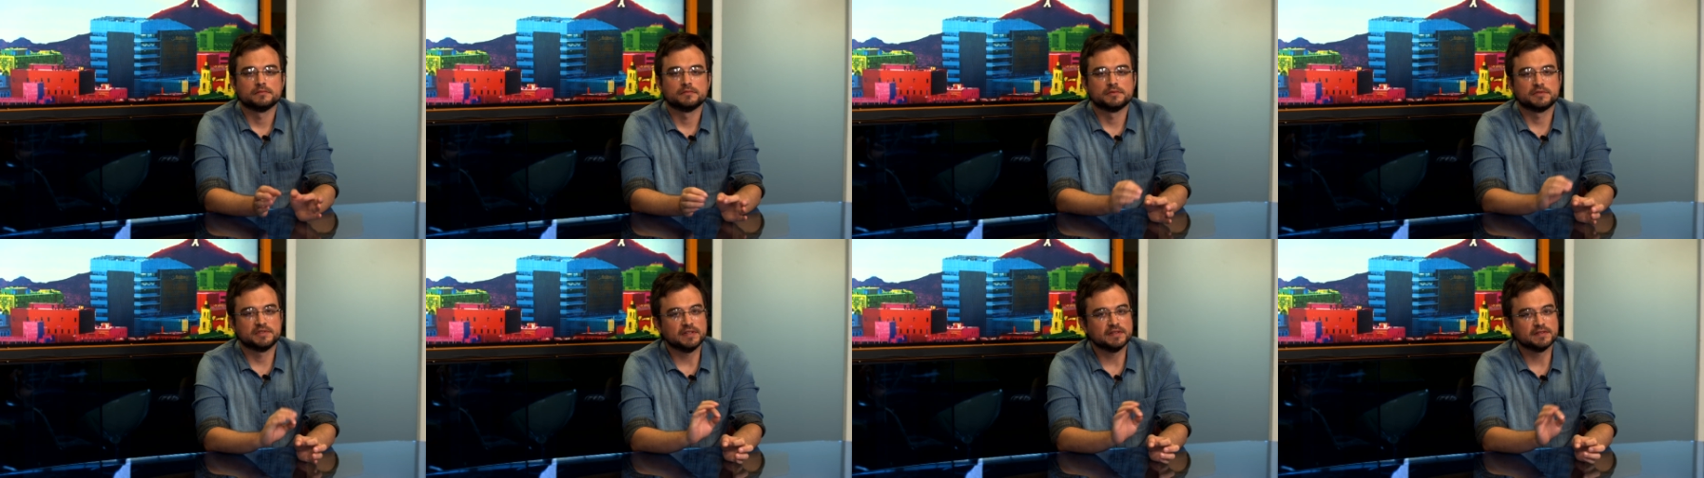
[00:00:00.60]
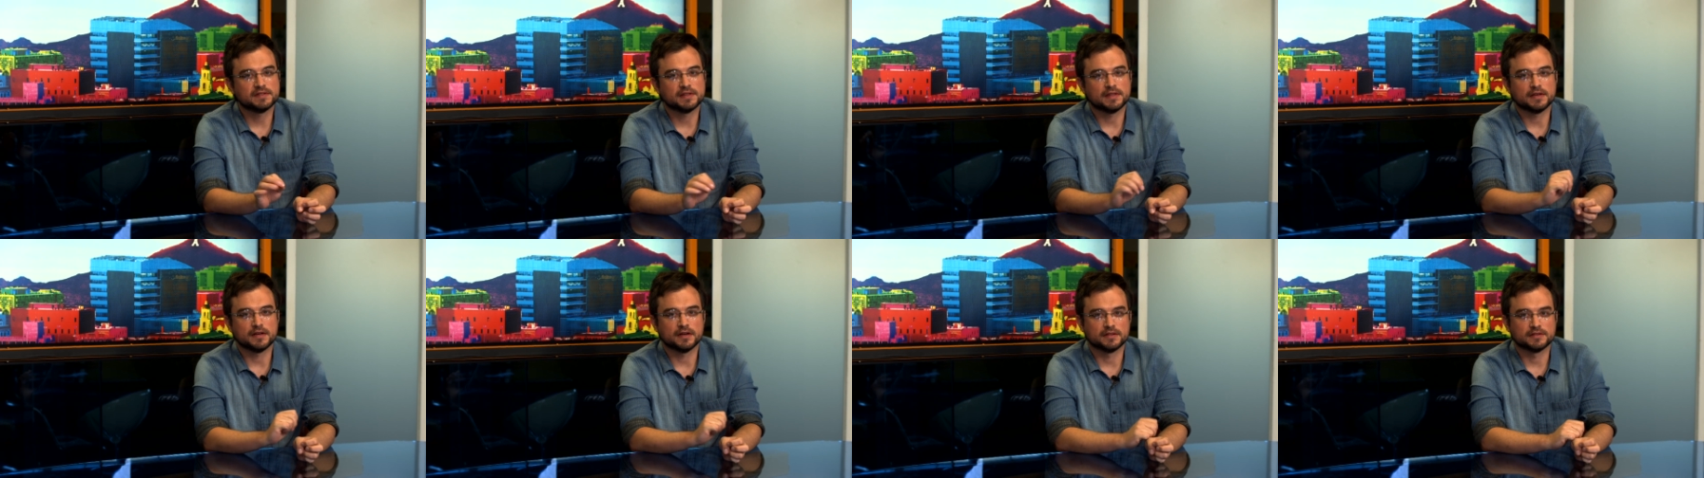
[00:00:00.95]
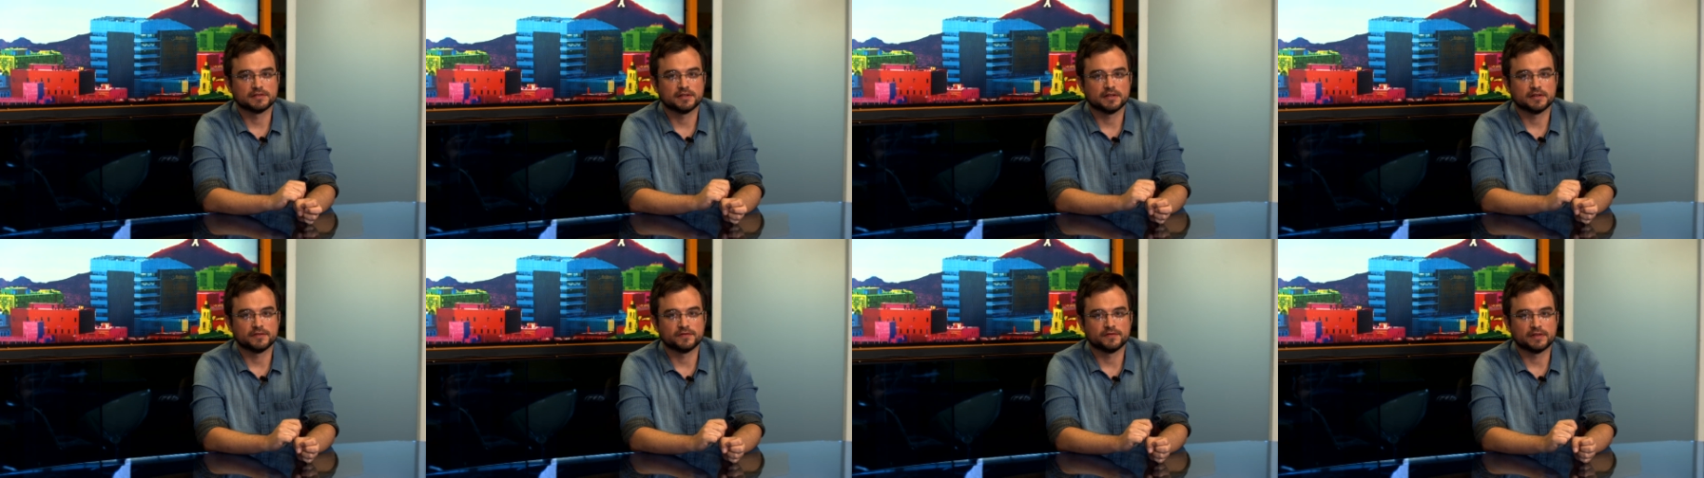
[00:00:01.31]
Since the
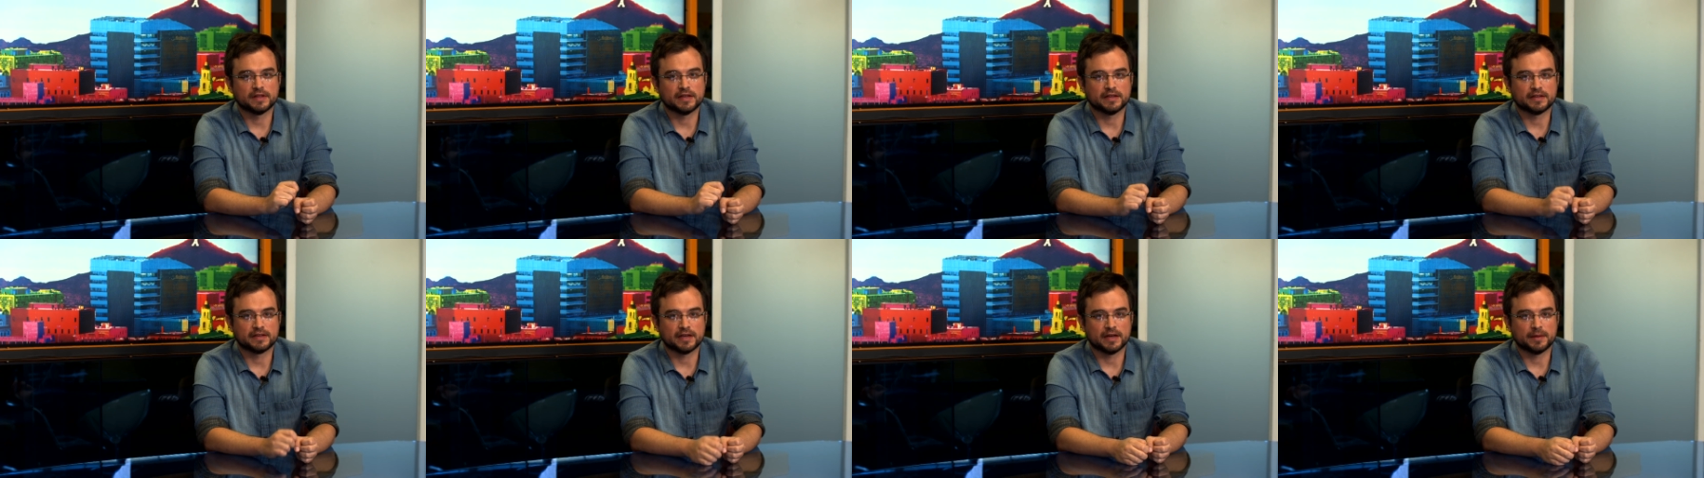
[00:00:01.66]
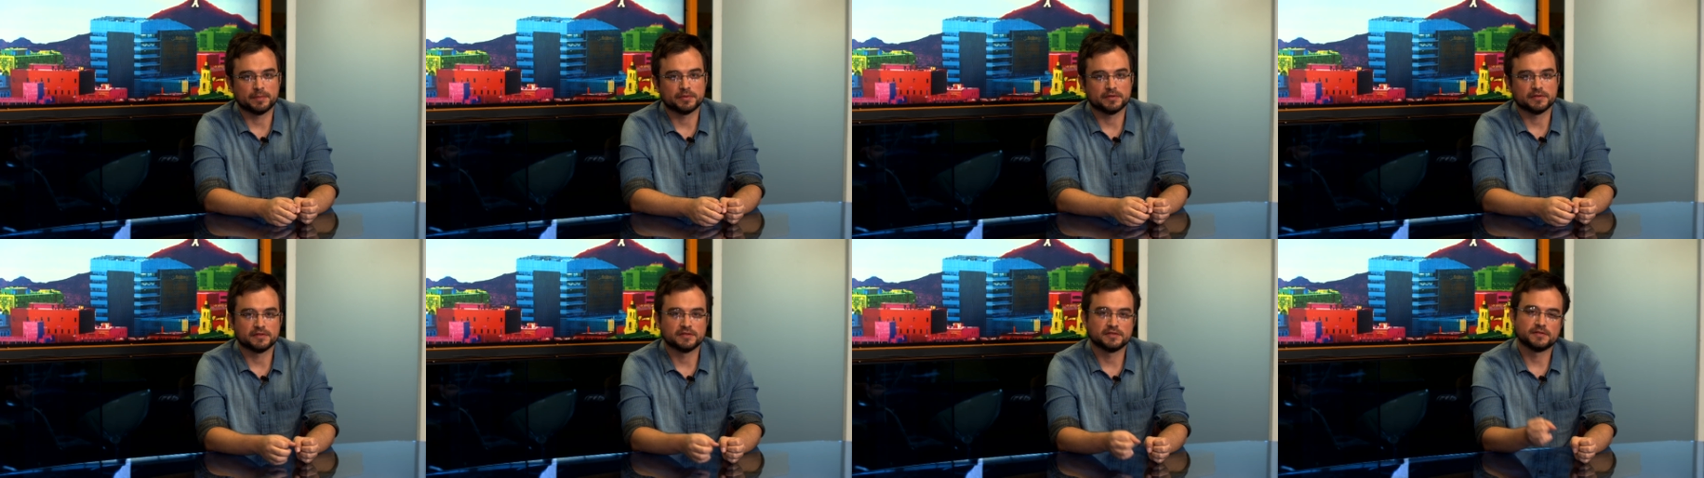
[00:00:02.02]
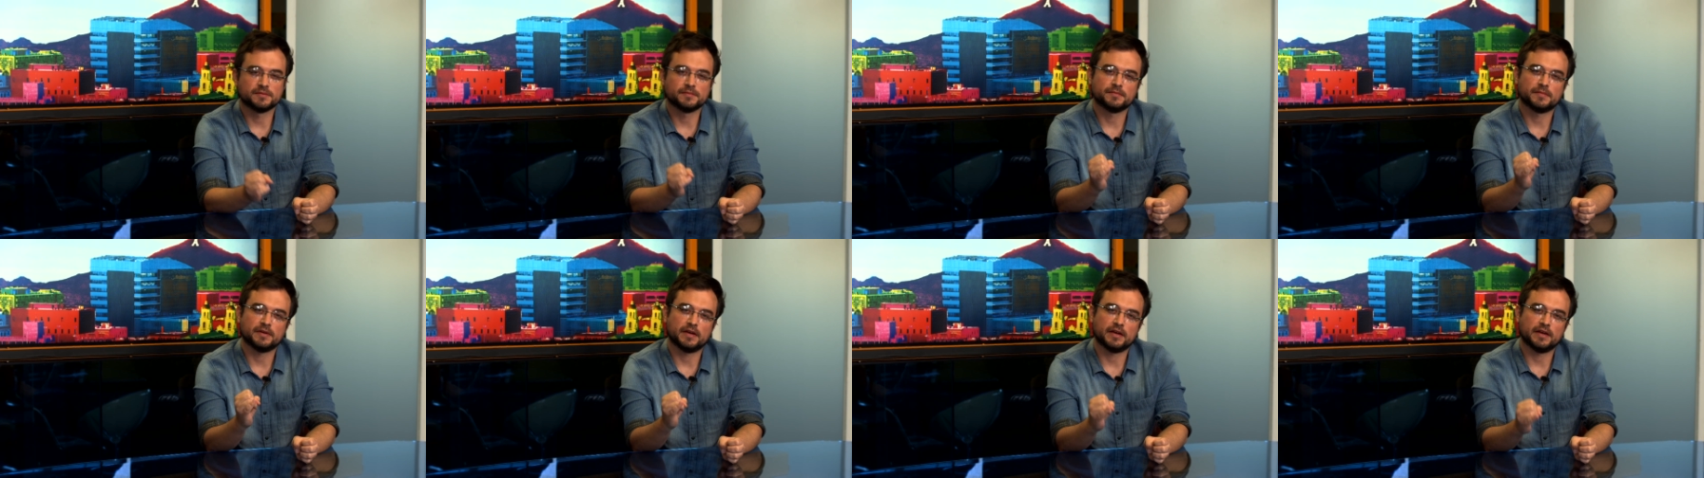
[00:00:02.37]
onset of late
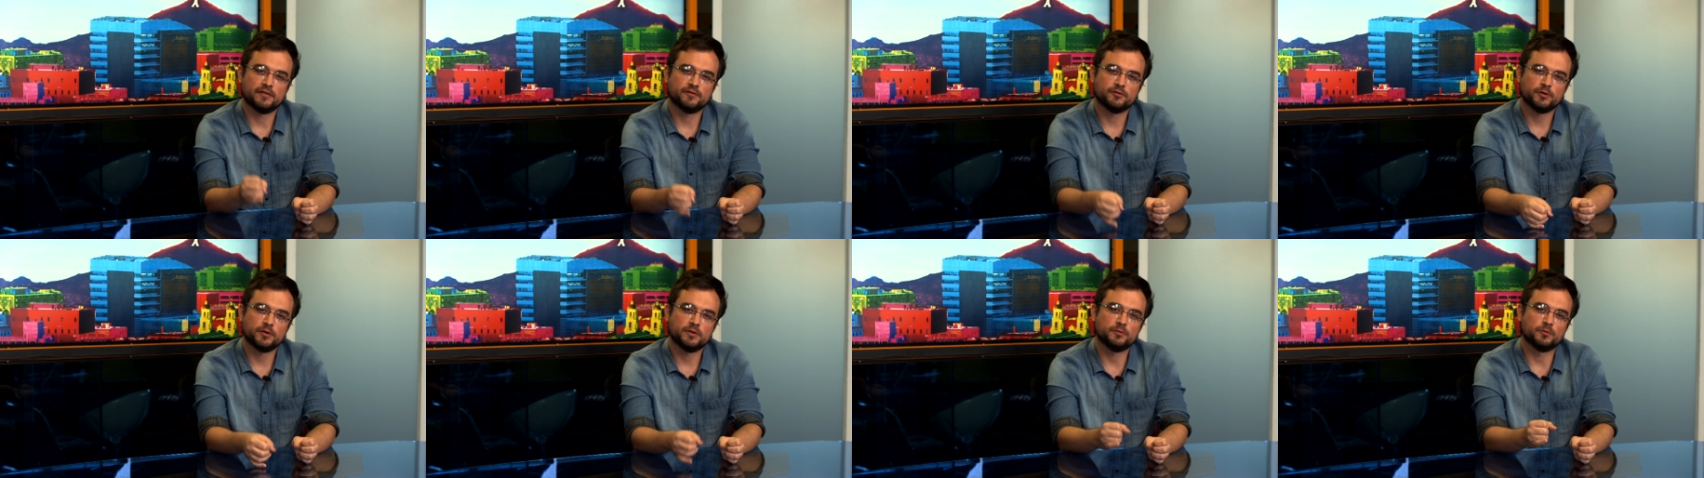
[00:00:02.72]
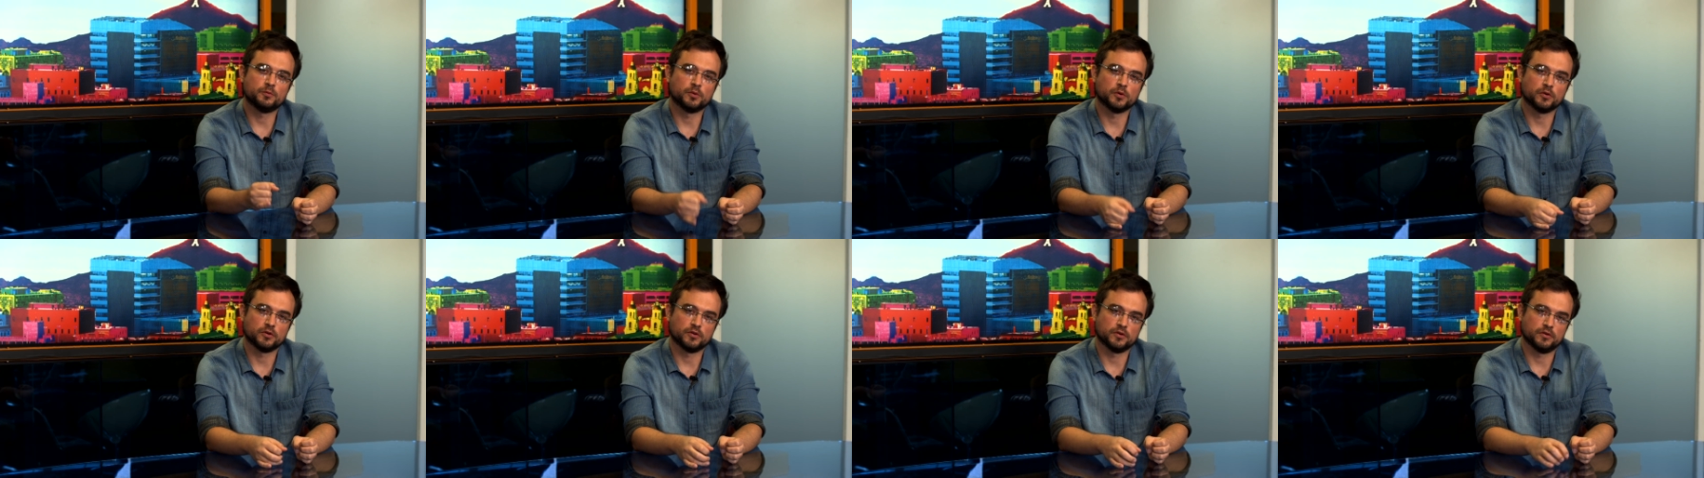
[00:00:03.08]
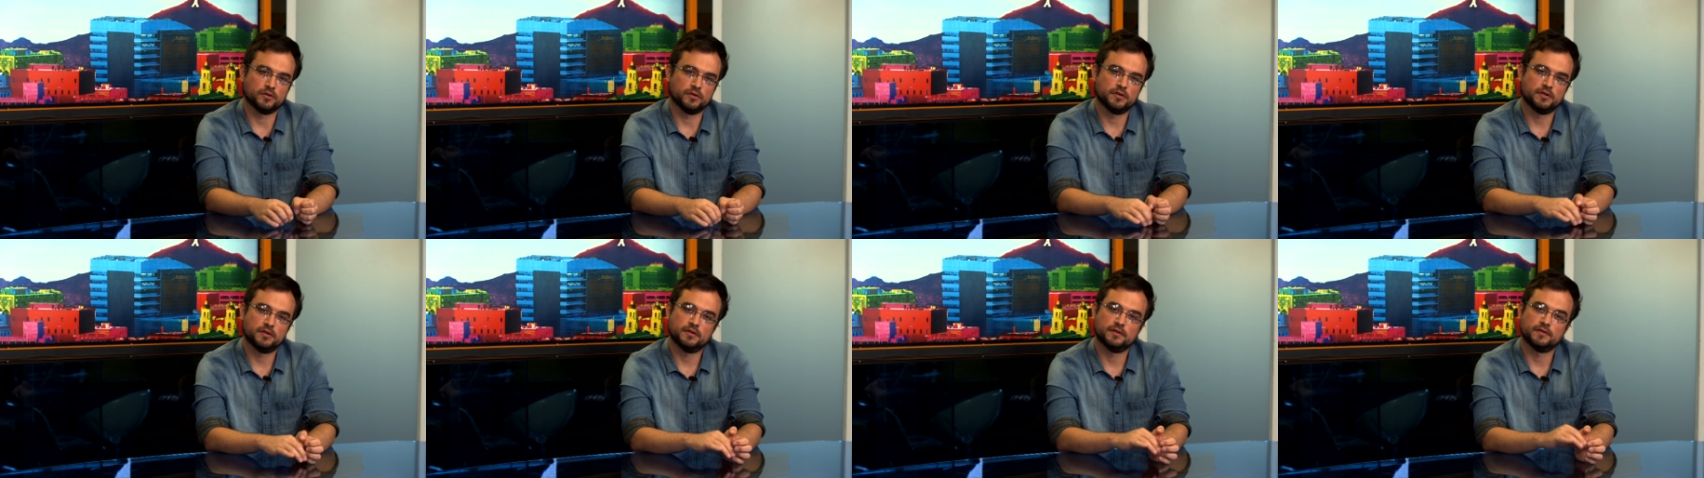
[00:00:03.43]
capitalism, every
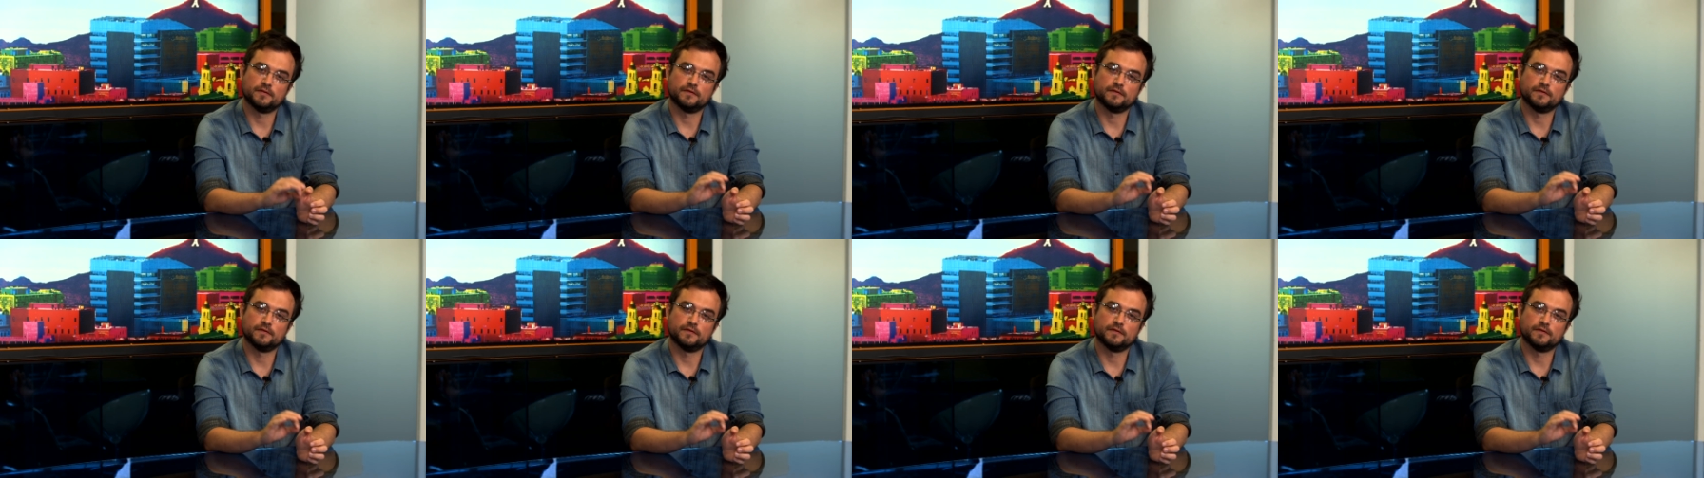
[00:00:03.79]
word,